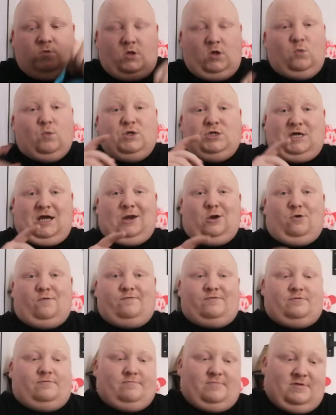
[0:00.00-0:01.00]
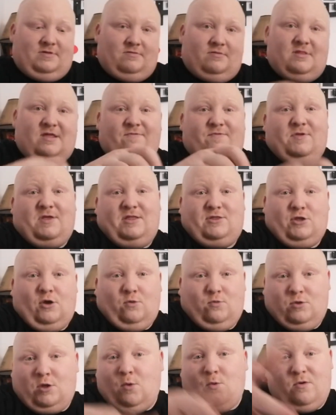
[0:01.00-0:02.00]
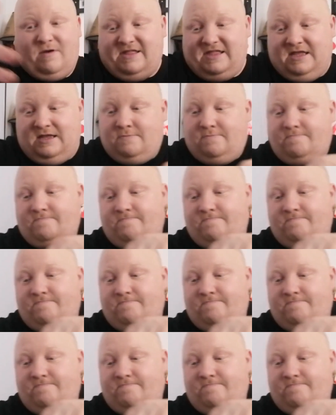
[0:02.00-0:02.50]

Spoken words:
which I love, if you don't know already,